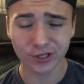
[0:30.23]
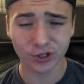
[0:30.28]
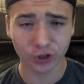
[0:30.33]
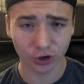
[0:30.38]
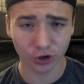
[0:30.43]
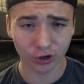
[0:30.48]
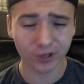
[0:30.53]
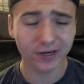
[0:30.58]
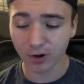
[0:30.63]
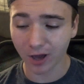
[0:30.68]

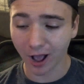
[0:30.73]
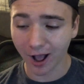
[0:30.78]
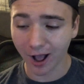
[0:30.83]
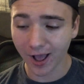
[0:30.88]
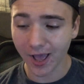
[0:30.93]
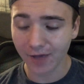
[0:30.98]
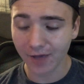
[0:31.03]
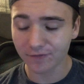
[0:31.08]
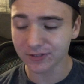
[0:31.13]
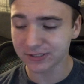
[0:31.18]
good.
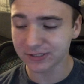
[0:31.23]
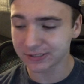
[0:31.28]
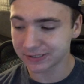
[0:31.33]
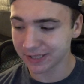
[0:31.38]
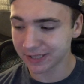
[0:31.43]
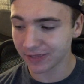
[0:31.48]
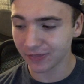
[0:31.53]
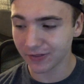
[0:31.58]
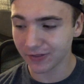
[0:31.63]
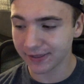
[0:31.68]
I haven't
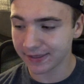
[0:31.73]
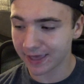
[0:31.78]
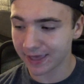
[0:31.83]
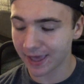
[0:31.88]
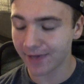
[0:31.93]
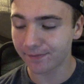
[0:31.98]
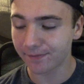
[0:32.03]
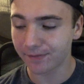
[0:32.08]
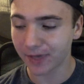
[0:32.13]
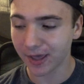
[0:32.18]
seen the
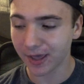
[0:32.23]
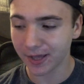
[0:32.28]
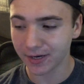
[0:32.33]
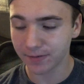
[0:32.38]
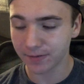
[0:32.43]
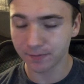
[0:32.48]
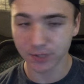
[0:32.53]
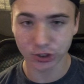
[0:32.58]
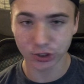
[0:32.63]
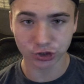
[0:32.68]

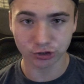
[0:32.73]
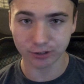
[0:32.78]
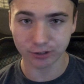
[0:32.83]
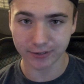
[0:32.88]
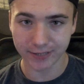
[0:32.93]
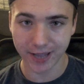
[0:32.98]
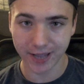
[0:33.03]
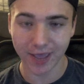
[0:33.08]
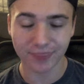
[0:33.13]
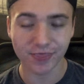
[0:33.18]
campaign
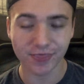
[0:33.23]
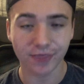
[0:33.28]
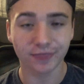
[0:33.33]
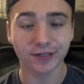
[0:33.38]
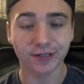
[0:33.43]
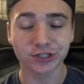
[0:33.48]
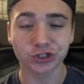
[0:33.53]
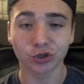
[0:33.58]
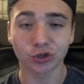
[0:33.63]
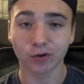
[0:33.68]
mission yet
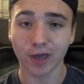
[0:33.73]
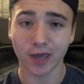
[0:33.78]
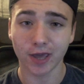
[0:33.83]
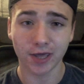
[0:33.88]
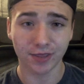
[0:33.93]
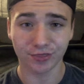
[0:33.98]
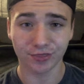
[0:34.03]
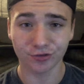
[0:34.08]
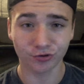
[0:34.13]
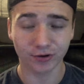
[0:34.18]
that they showed at
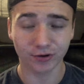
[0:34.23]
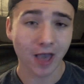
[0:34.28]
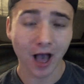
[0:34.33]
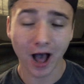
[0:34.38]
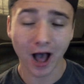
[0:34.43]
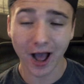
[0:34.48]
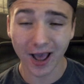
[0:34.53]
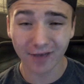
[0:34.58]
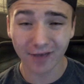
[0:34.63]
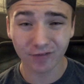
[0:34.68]
E three.
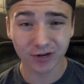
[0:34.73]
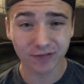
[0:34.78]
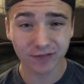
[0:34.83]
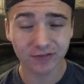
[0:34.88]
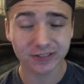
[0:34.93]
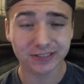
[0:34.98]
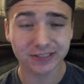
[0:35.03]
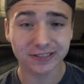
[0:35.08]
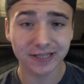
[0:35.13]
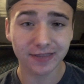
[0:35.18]
I haven't
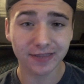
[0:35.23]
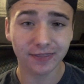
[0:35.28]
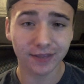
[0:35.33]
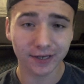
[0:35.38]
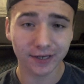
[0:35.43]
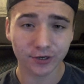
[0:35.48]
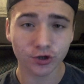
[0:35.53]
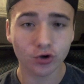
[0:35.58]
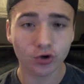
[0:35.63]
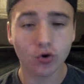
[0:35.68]
even seen
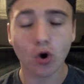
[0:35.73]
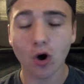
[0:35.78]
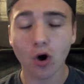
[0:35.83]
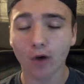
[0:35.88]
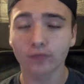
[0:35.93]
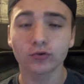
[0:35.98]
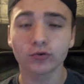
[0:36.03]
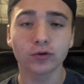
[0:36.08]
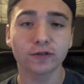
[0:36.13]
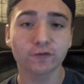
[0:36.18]
the new
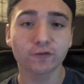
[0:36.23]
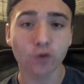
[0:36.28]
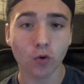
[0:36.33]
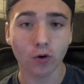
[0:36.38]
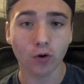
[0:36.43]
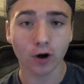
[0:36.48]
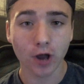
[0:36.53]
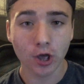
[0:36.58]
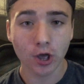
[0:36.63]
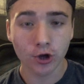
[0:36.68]
Call of Duty
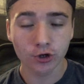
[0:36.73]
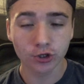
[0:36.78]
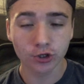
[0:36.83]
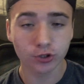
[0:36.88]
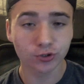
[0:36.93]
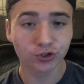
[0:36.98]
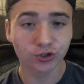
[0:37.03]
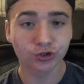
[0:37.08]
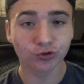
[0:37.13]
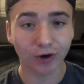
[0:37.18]
four
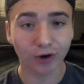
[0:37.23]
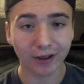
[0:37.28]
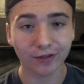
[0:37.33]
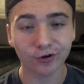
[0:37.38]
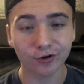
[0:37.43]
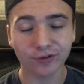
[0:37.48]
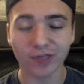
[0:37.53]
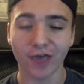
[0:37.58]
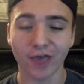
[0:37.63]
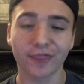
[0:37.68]
new
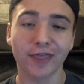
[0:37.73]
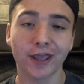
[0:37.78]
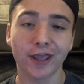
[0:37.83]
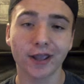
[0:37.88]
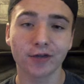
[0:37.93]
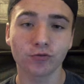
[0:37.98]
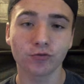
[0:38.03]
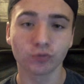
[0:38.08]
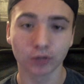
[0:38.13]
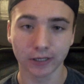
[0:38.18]
trailer that
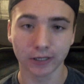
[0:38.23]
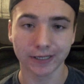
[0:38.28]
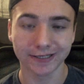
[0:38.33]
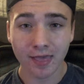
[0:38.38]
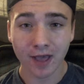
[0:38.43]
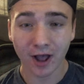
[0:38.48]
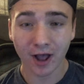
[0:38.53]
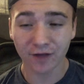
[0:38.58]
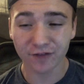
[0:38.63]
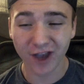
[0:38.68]
they
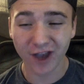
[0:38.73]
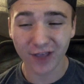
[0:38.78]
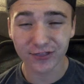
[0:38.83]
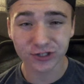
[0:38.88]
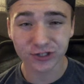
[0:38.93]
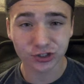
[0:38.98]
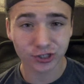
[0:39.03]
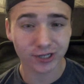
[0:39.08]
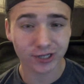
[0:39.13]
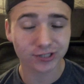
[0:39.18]
released. I've
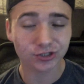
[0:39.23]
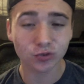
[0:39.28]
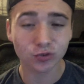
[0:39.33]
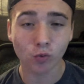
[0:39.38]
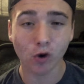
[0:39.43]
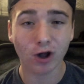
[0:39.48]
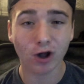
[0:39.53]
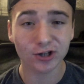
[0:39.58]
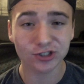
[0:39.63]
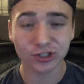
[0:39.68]
had the chance to
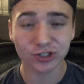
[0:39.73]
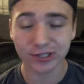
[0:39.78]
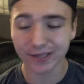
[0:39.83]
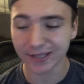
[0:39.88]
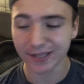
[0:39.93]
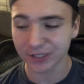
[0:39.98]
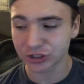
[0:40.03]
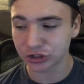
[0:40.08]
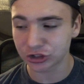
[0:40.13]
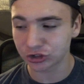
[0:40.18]
watch it,
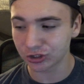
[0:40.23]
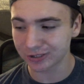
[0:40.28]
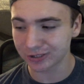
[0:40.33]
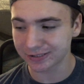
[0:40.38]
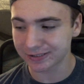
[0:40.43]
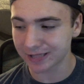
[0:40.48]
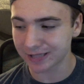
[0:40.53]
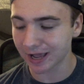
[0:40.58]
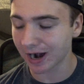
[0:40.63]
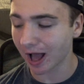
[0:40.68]
it's
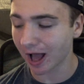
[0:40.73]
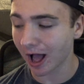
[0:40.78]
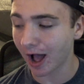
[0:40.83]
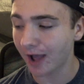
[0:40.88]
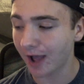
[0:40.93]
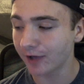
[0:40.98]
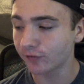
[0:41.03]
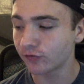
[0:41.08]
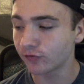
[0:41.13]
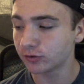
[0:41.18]
just that
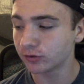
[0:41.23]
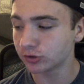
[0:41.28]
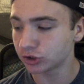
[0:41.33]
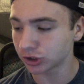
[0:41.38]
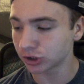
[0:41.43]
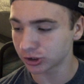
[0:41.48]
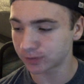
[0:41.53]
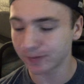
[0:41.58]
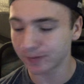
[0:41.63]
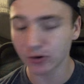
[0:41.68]
I've
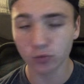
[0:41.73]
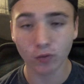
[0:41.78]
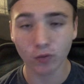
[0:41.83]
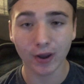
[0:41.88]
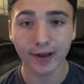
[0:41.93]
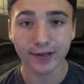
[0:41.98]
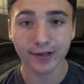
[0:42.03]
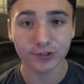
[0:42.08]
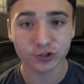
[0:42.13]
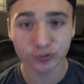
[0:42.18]
just been
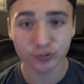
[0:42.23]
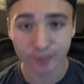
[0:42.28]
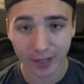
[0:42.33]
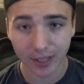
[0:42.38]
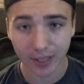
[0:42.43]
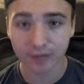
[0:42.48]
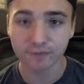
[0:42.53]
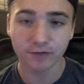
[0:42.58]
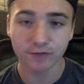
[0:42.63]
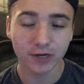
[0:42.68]
waiting to
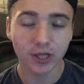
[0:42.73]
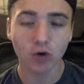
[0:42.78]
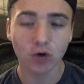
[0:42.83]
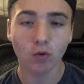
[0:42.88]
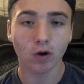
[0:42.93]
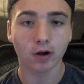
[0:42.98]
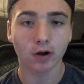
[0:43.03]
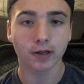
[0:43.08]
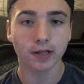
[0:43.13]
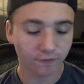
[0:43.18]
make a
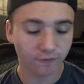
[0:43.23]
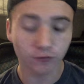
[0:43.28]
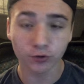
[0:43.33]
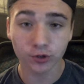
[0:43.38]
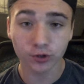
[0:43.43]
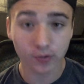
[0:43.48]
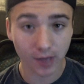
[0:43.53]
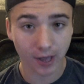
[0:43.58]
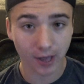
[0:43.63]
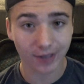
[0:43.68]
video on it
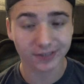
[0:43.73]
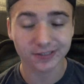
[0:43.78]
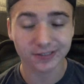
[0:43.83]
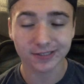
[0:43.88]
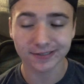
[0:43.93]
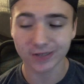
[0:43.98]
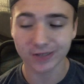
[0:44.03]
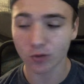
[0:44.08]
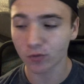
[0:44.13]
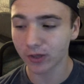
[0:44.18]
for you guys,
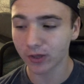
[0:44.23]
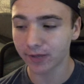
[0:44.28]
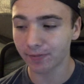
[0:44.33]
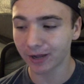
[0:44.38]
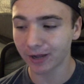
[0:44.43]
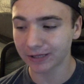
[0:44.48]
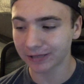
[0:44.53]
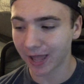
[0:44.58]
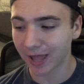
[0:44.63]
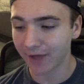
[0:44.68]
because I want to
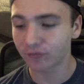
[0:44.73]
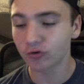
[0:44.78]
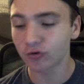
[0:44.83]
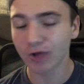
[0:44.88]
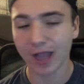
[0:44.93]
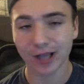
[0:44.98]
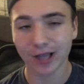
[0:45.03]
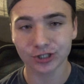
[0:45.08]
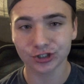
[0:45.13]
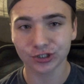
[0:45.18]
get my live
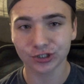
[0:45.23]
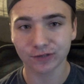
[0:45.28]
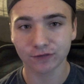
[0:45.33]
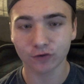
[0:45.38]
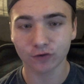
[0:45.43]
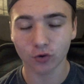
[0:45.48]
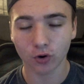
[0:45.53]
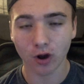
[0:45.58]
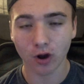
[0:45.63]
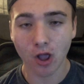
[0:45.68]
reaction
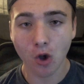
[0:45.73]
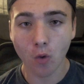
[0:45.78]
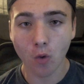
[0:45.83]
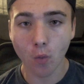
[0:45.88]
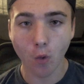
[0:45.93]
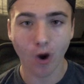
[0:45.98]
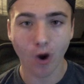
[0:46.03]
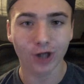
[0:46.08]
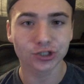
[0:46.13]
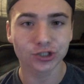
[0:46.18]
for
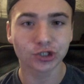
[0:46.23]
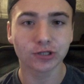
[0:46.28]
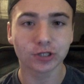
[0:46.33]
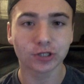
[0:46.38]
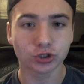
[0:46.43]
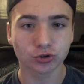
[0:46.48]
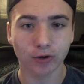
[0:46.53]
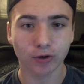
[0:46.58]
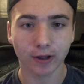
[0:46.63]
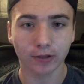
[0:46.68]
watching
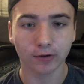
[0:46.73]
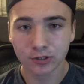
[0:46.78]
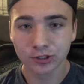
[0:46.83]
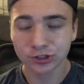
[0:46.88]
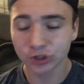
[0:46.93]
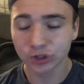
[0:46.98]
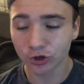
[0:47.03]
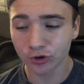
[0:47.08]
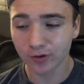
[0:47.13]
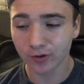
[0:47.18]
the trailer
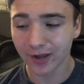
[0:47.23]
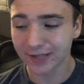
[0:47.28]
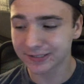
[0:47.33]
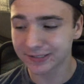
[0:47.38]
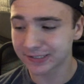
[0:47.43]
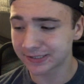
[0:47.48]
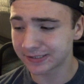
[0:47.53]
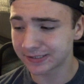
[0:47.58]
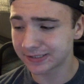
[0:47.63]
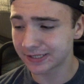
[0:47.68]
so you
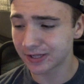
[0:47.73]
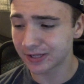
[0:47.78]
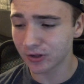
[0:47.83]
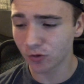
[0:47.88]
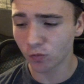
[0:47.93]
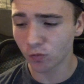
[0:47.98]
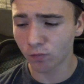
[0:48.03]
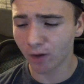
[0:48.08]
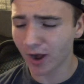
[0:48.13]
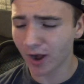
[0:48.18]
guys can
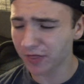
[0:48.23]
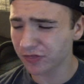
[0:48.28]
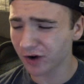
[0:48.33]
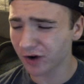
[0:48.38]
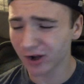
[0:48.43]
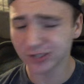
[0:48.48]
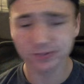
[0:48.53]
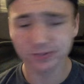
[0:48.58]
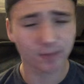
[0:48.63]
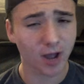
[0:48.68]
see my
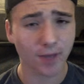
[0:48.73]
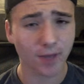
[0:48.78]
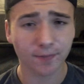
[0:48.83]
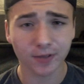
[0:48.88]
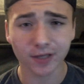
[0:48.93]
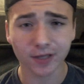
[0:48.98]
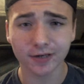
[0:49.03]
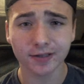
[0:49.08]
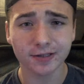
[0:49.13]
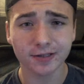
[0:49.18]
thoughts, my
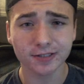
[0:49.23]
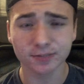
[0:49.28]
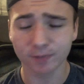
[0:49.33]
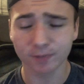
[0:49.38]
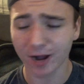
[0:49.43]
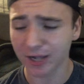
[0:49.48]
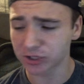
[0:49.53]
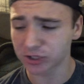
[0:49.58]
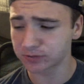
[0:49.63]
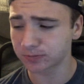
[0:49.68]
opinions,
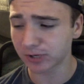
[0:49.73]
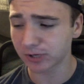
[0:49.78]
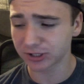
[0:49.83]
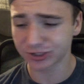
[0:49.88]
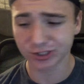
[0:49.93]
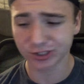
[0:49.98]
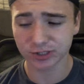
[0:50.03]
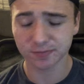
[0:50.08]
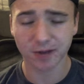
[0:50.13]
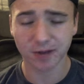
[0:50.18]
my
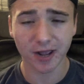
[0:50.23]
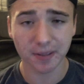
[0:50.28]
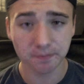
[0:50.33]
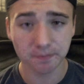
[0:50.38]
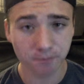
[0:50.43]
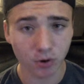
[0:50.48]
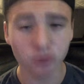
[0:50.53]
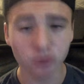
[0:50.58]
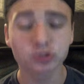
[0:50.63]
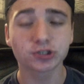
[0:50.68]
expressions, my
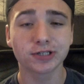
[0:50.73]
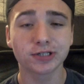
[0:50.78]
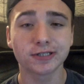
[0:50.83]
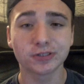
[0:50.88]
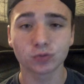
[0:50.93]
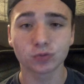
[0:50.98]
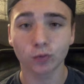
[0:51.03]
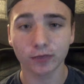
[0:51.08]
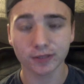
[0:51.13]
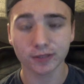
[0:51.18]

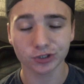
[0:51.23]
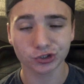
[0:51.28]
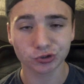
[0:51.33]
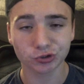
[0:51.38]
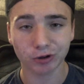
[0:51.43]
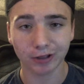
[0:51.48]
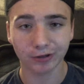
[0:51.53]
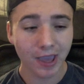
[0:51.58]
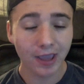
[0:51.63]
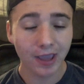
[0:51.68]
emotions with this
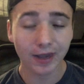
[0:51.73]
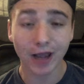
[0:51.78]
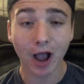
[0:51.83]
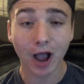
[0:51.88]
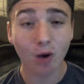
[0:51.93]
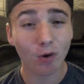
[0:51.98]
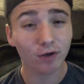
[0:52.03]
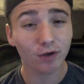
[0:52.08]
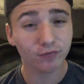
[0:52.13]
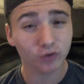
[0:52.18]
trailer, and
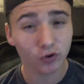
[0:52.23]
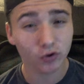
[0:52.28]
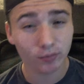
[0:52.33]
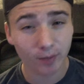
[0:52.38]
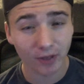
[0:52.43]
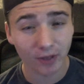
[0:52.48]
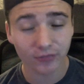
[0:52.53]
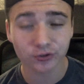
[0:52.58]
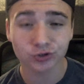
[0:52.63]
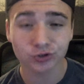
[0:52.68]
how I feel
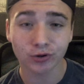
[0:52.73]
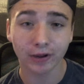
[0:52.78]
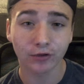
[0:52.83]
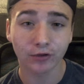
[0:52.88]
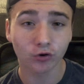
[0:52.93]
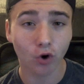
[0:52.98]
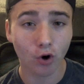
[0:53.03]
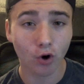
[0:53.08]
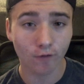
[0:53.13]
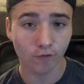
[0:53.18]
about the
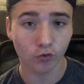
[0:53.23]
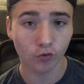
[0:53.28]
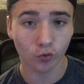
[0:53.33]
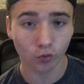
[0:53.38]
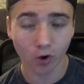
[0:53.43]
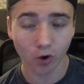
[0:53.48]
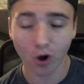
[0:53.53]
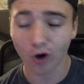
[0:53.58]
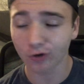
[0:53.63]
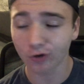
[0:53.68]
trailer
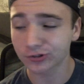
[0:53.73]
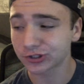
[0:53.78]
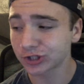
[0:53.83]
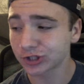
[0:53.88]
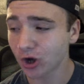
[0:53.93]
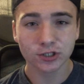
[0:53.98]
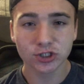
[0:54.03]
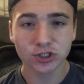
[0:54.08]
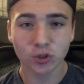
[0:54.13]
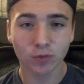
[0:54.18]
overall.
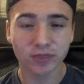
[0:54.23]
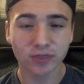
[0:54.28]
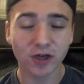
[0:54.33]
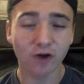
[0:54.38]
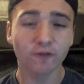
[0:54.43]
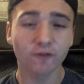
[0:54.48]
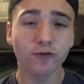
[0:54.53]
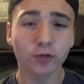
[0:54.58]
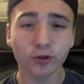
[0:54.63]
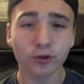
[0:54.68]
So, so
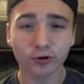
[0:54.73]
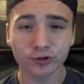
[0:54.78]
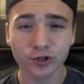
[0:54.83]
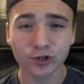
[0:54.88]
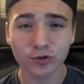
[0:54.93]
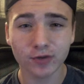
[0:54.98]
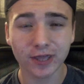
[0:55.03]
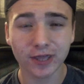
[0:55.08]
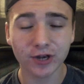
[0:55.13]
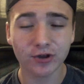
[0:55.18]
without further
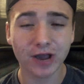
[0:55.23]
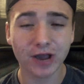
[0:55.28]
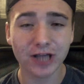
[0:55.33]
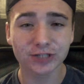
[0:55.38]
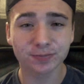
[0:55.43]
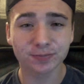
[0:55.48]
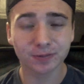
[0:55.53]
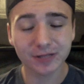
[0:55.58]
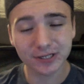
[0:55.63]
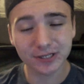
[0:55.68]
ado, can you
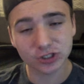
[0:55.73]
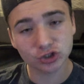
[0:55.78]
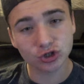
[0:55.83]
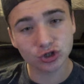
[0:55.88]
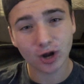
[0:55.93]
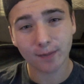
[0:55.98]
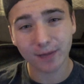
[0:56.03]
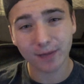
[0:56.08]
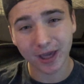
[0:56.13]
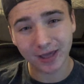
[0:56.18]
guys please
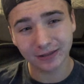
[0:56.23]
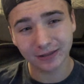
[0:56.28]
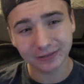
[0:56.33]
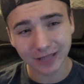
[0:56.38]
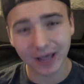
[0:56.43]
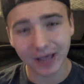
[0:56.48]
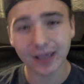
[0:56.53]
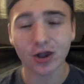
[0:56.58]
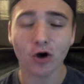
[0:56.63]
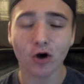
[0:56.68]
drop a
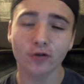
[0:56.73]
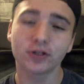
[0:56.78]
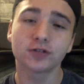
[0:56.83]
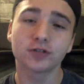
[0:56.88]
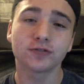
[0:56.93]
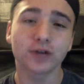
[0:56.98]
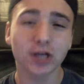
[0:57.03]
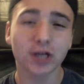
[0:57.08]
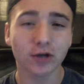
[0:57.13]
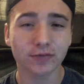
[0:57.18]
like on
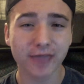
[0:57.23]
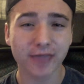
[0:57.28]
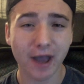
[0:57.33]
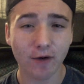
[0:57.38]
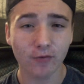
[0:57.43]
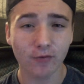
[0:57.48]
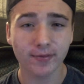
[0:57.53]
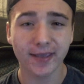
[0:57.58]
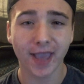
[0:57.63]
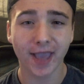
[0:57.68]
this video?
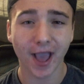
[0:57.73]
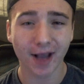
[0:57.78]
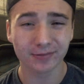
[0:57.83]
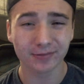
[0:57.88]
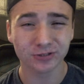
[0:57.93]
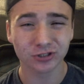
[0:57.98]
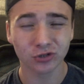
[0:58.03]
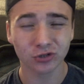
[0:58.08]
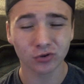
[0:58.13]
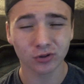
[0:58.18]
That would be
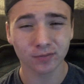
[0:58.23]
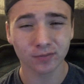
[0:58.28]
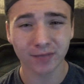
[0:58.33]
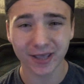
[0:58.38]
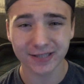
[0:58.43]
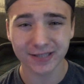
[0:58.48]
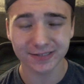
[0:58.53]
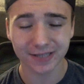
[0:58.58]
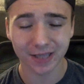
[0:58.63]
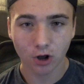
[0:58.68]
absolutely
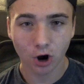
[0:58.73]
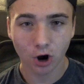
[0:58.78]
amazing.